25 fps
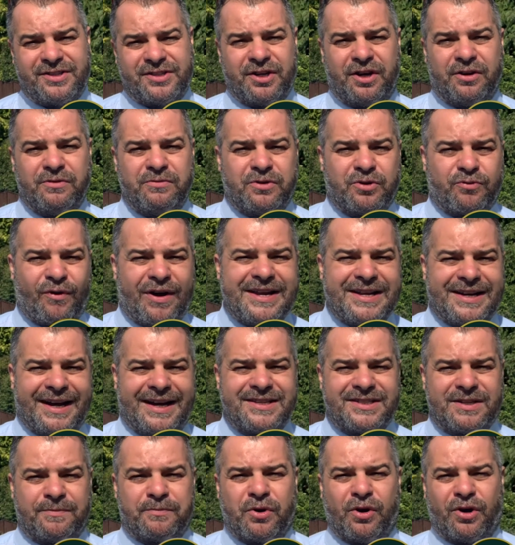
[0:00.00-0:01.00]
so Great
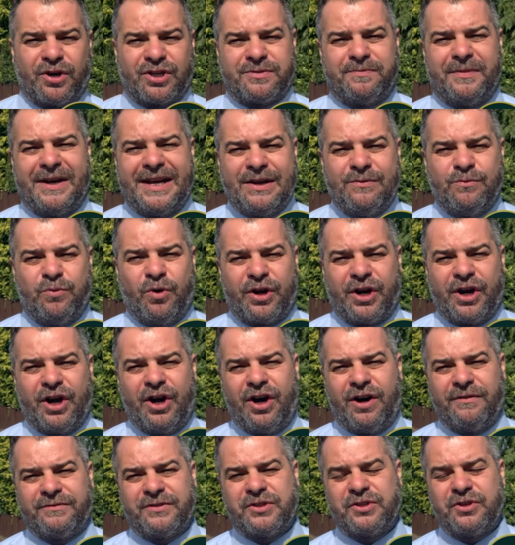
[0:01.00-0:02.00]
Glen's approximately
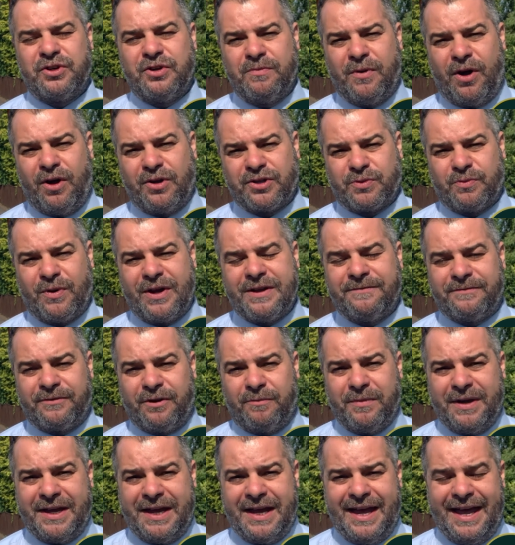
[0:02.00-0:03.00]
1.5 to 2 miles away
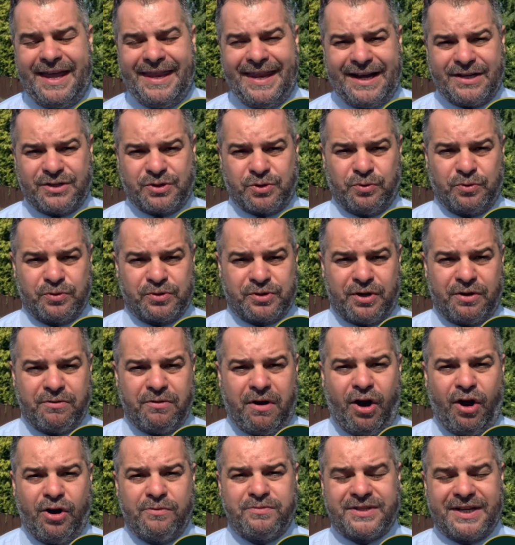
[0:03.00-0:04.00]
from here, and that's also
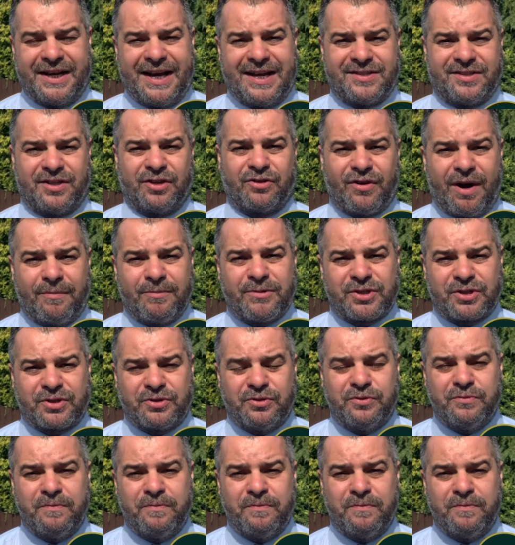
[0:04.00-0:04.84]
home to Leicester Grammar School.